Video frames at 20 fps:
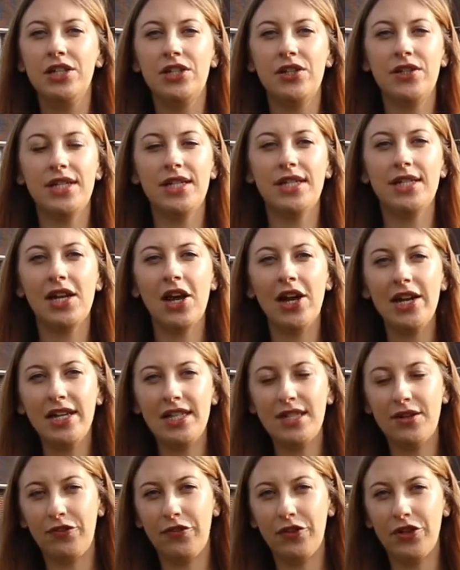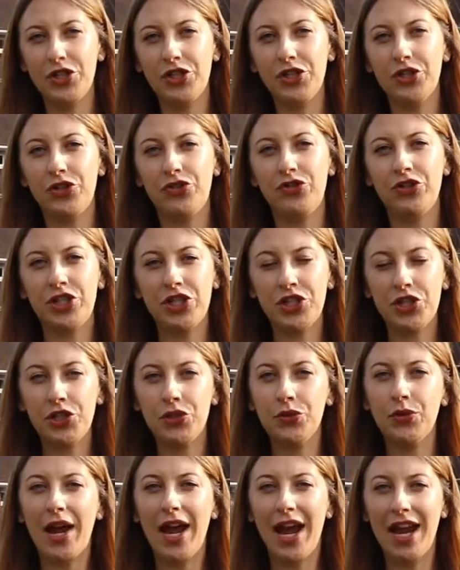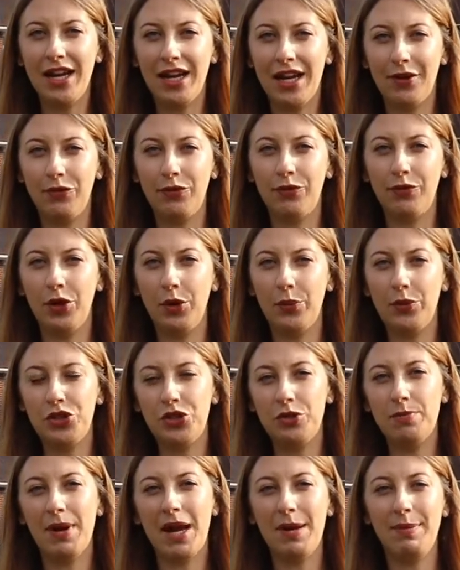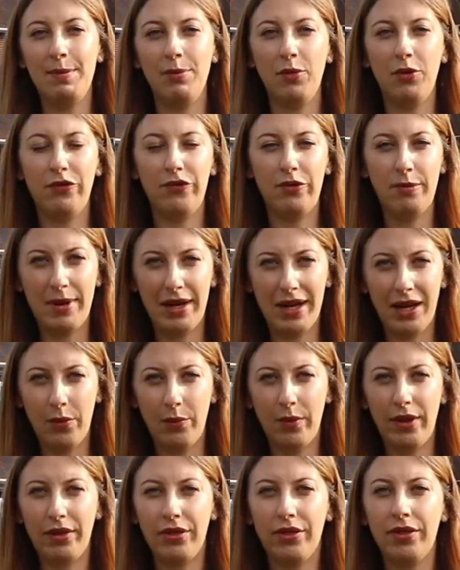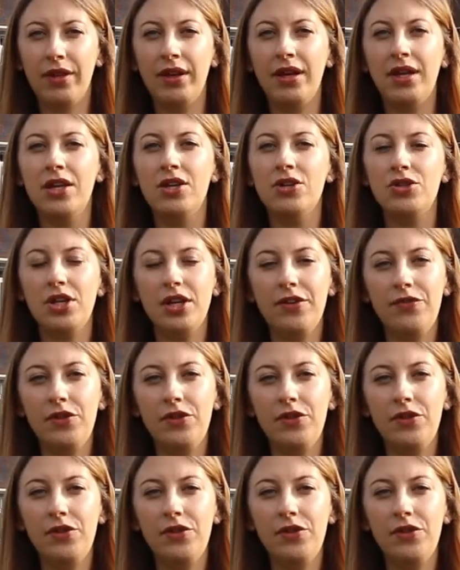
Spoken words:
So this is slightly different to the traditional A-level route, which you may be more familiar with. So